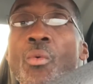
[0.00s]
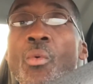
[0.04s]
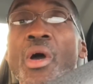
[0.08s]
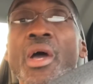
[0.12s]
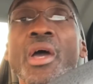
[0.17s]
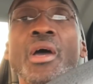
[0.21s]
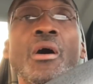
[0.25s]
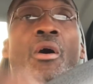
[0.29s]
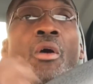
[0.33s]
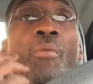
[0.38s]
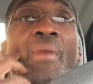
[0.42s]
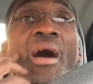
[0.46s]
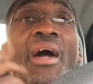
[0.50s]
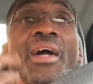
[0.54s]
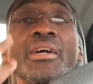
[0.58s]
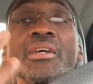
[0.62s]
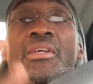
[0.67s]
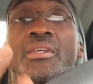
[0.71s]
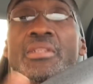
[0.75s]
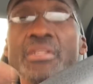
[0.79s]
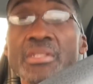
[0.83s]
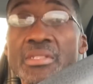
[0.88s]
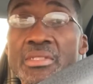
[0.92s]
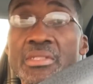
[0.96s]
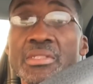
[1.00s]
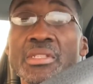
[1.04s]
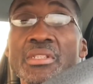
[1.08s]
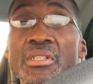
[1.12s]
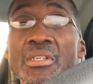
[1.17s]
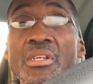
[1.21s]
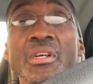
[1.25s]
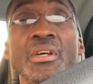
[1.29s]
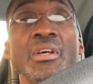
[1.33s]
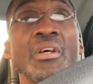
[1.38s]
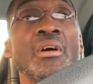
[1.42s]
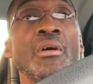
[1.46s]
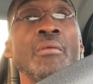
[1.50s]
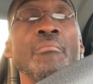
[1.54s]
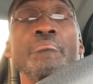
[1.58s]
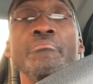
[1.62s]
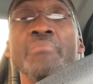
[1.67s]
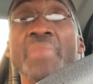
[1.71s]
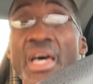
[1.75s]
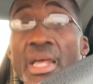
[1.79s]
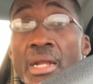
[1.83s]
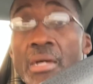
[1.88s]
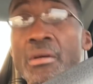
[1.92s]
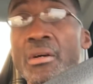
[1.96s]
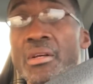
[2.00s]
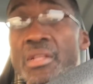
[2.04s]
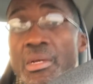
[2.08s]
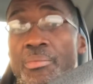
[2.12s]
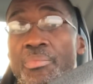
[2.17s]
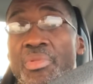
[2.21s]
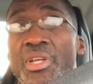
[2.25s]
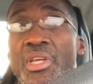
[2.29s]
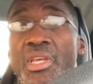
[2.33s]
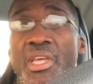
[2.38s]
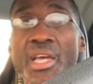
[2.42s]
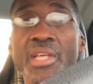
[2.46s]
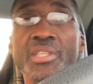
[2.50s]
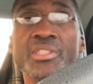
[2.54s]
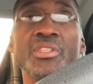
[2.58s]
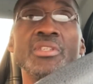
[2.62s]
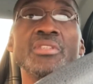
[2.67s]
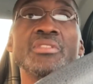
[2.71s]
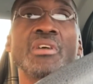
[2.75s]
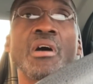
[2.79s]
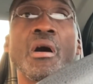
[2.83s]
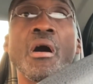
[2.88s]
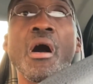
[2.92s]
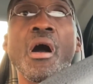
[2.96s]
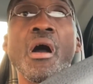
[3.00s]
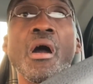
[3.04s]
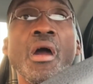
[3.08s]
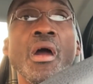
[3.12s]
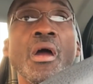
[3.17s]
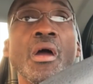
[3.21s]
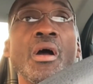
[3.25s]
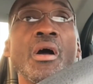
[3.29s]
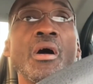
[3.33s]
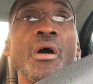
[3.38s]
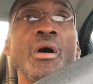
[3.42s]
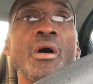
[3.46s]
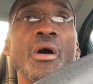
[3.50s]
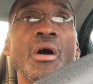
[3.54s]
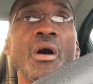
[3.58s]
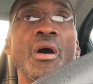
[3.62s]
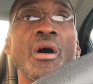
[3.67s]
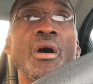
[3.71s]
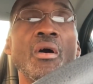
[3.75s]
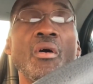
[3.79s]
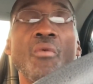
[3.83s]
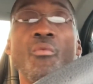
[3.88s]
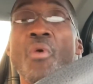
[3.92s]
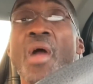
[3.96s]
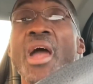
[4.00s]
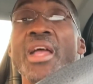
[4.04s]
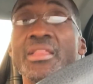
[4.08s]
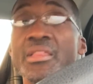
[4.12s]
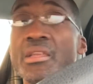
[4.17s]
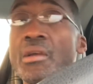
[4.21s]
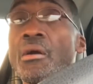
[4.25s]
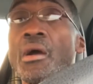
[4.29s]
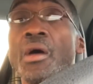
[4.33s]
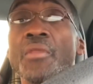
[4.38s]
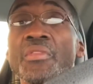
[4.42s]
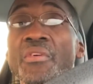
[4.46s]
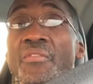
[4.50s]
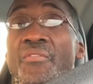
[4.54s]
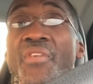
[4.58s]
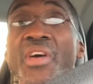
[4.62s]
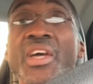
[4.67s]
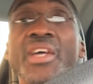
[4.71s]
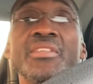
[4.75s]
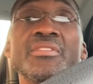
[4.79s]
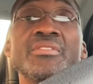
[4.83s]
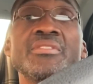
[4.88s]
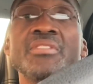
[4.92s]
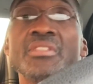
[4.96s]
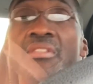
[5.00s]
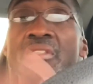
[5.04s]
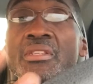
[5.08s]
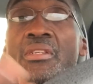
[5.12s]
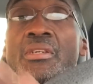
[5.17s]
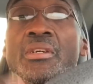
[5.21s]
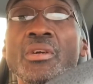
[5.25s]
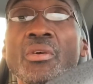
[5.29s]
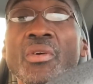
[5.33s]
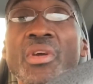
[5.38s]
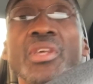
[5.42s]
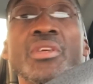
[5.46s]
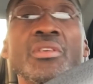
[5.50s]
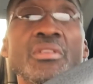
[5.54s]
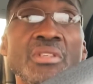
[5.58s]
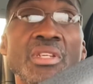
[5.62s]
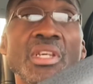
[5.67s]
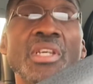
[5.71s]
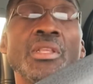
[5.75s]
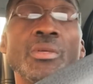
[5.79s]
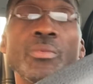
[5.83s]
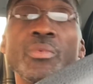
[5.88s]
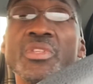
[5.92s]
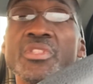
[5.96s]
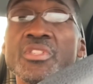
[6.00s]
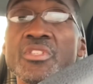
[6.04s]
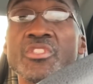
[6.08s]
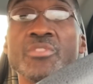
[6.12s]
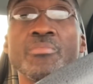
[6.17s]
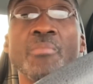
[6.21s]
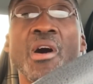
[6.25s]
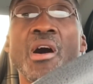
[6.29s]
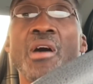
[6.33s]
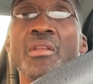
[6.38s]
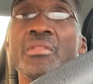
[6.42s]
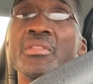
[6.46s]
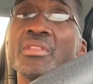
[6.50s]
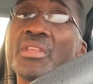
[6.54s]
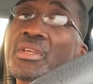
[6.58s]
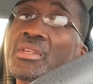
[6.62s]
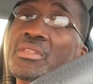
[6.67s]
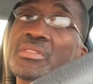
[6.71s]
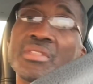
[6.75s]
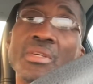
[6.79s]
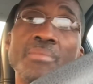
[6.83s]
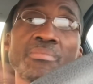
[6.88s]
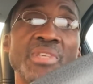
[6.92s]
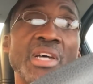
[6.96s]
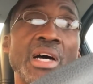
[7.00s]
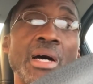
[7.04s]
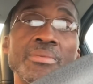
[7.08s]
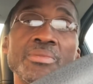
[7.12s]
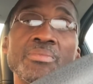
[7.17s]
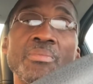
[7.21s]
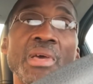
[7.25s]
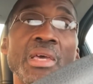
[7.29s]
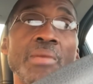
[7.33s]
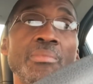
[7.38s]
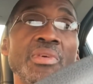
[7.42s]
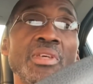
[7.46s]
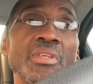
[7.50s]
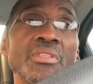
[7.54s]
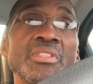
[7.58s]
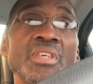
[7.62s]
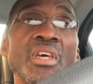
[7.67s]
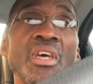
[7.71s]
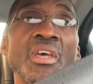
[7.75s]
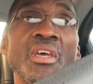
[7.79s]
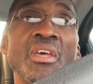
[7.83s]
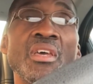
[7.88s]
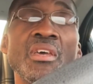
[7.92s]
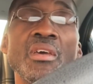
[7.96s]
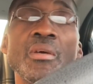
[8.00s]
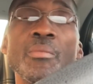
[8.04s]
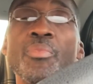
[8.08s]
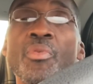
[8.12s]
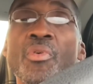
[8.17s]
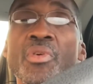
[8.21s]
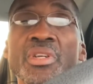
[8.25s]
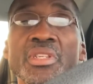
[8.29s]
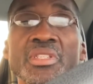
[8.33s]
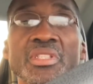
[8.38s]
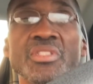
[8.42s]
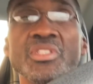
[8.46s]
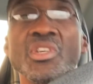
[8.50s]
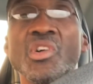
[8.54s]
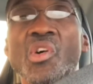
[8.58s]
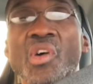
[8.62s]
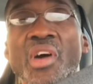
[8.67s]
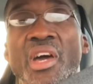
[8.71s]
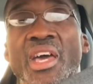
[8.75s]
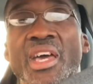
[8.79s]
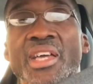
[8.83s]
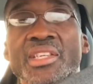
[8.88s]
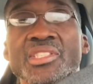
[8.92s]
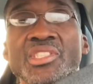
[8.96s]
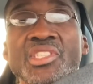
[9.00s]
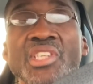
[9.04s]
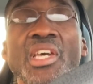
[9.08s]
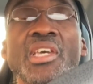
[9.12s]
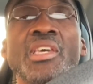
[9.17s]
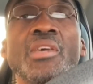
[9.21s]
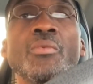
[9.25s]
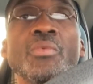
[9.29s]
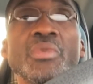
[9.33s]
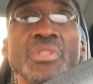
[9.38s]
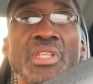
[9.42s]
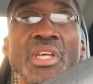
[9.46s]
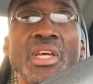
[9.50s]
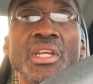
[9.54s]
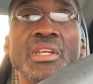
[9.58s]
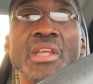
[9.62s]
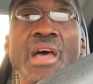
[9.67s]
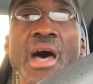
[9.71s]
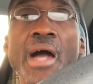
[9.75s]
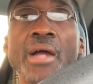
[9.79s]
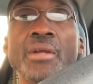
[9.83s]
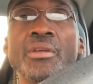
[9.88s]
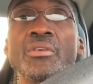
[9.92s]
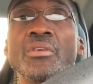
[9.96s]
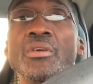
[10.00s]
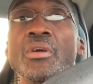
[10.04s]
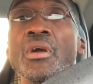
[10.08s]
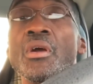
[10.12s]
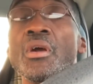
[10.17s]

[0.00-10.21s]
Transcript: away. Oh my goodness, the medical implications are right there on the face. To the degree you're dealing with the small things, sometimes maybe it's important to just go ahead and check in with that doctor